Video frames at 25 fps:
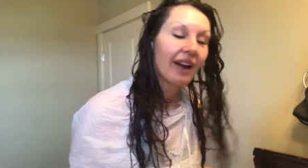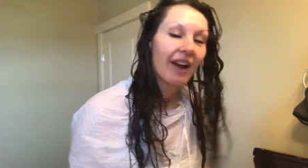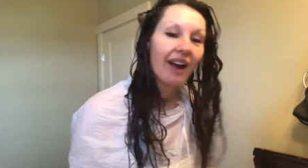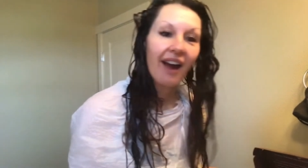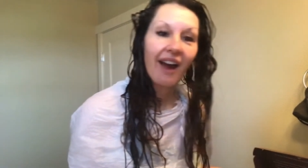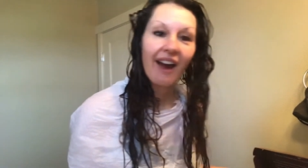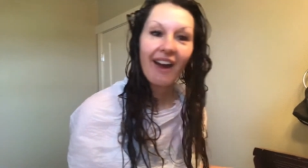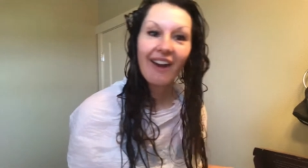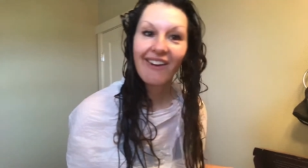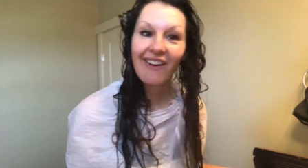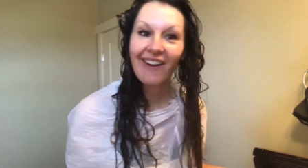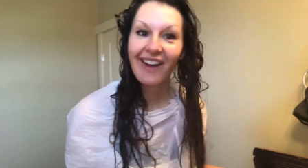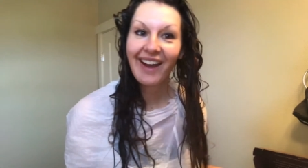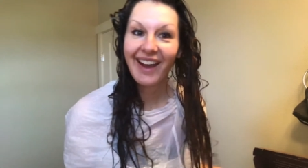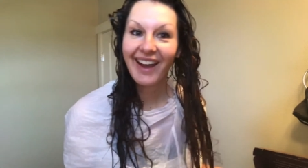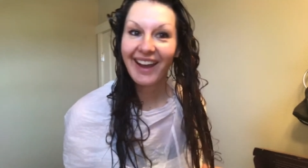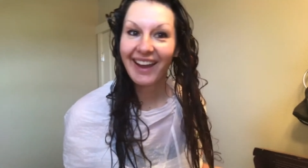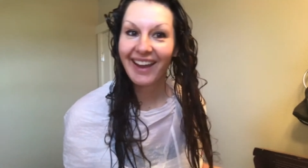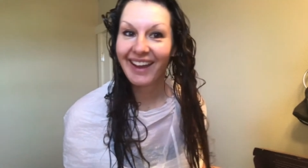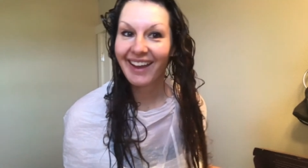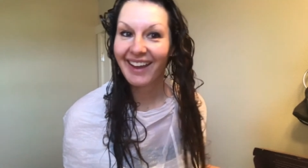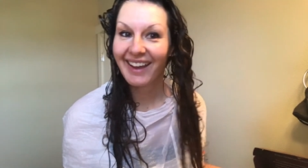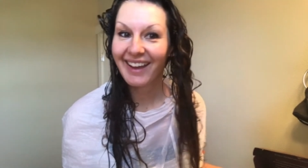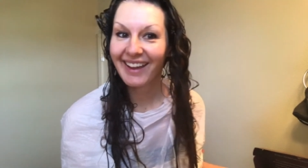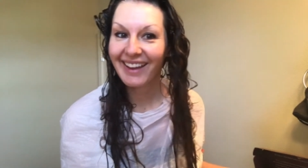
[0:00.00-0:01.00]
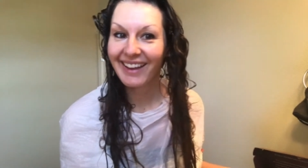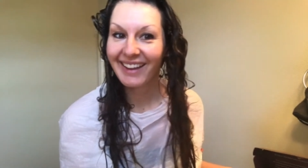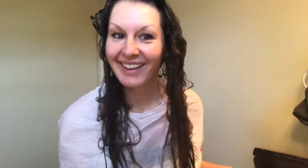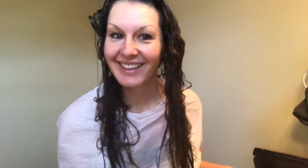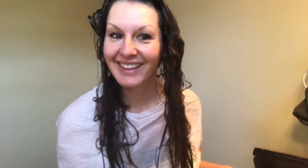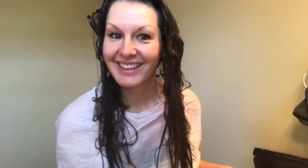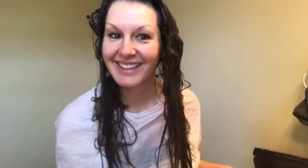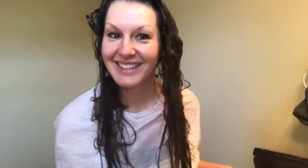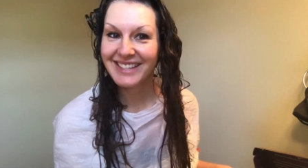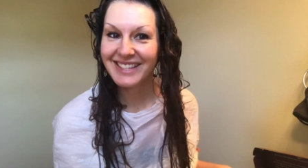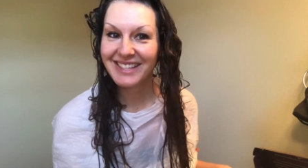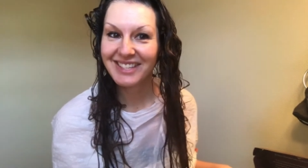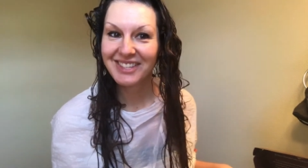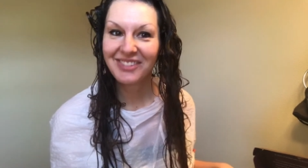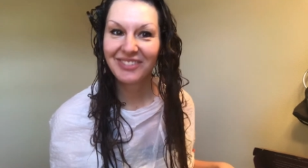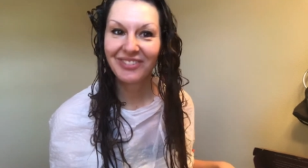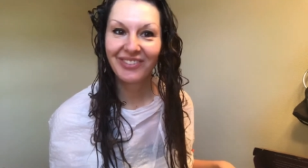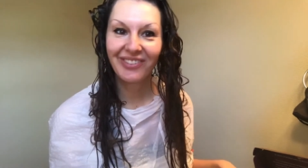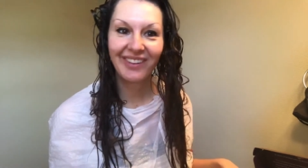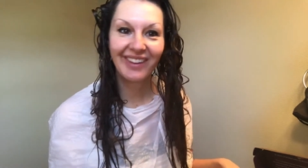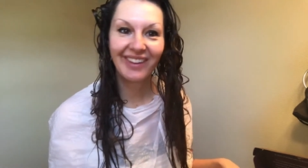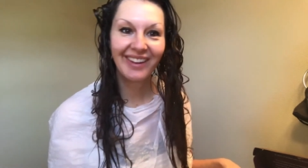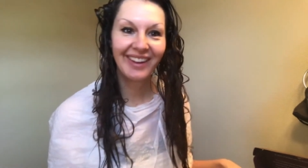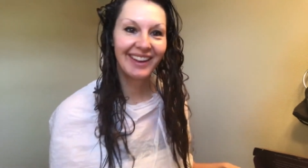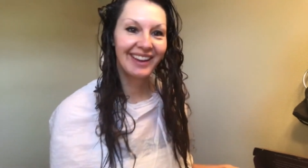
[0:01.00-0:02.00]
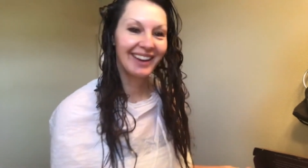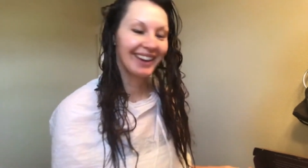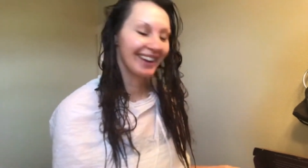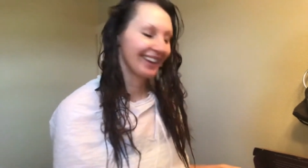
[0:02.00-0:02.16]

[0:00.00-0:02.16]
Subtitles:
Alright, this is fun.